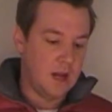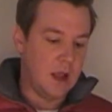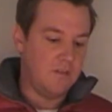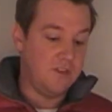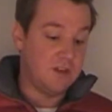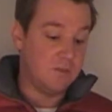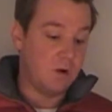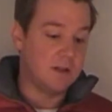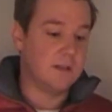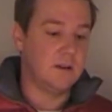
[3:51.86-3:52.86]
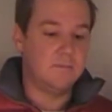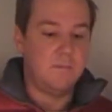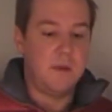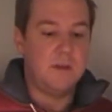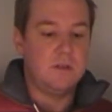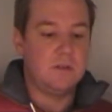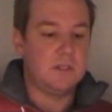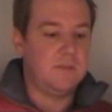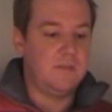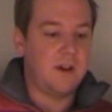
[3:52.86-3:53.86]
Now, if you did want to maybe do
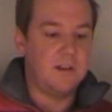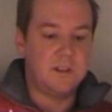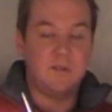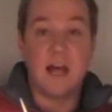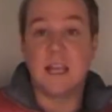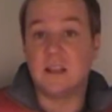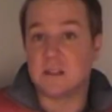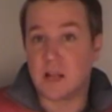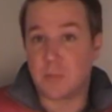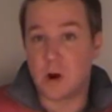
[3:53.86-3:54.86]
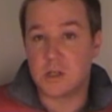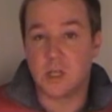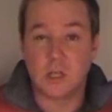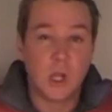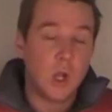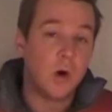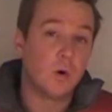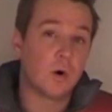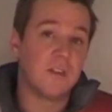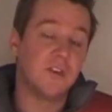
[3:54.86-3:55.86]
this, if you find yourself liking this kind of project,
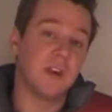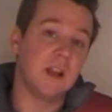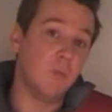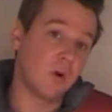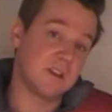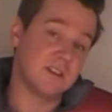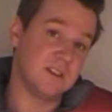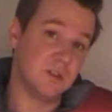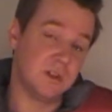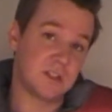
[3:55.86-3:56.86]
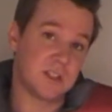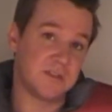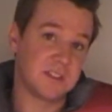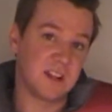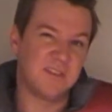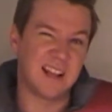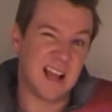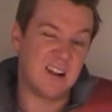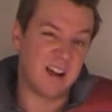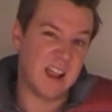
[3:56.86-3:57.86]
or if you're getting more into the do-it-yourself stuff like
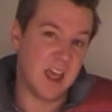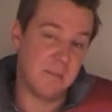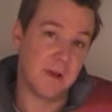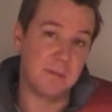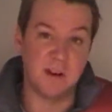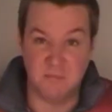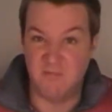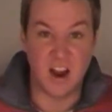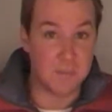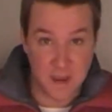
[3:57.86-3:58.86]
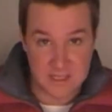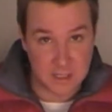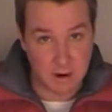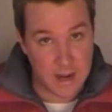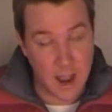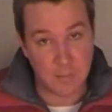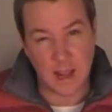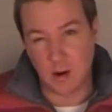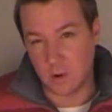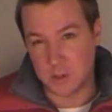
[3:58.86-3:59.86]
kind of I am, kind of very basic right now, but
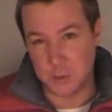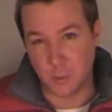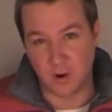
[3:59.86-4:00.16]
kind of want to do